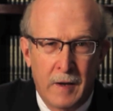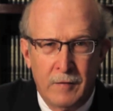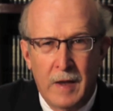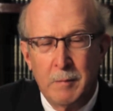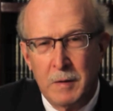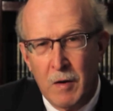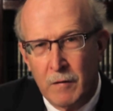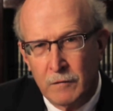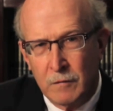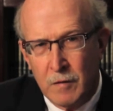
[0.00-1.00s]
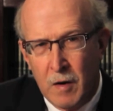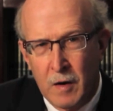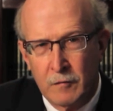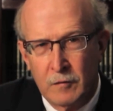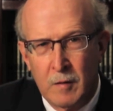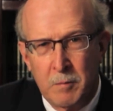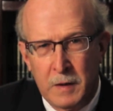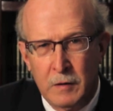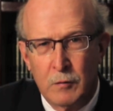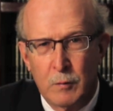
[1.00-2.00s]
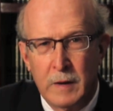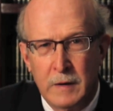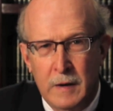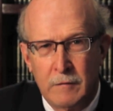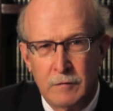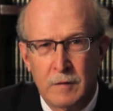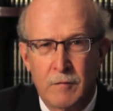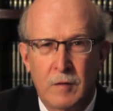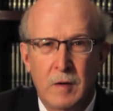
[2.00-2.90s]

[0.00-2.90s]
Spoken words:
and that may also cause pain or radiation